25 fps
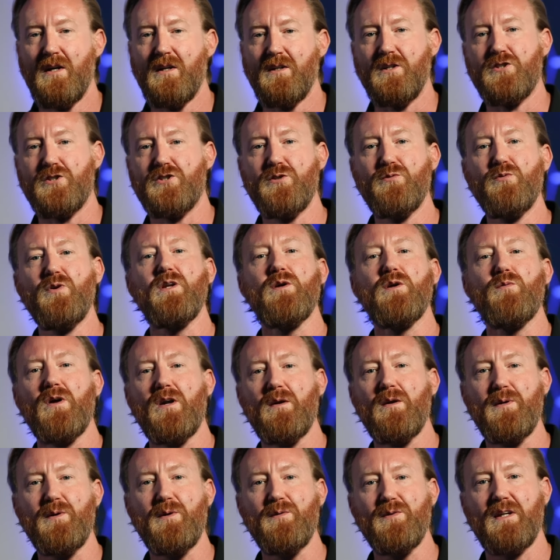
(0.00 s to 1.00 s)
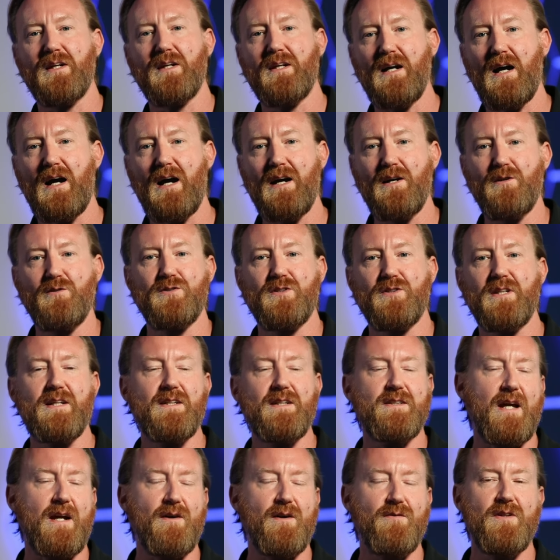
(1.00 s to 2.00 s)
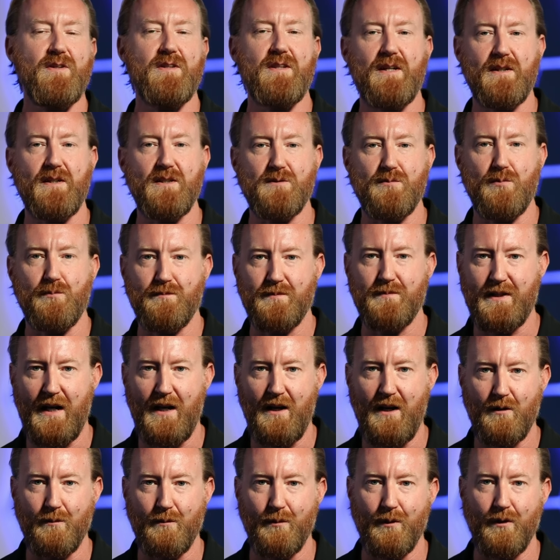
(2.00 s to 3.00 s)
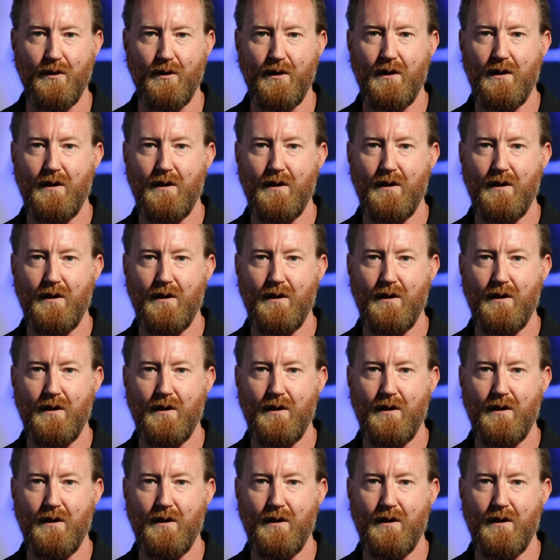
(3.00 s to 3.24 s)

Does she really want to be with a guy who thinks everything is terrible?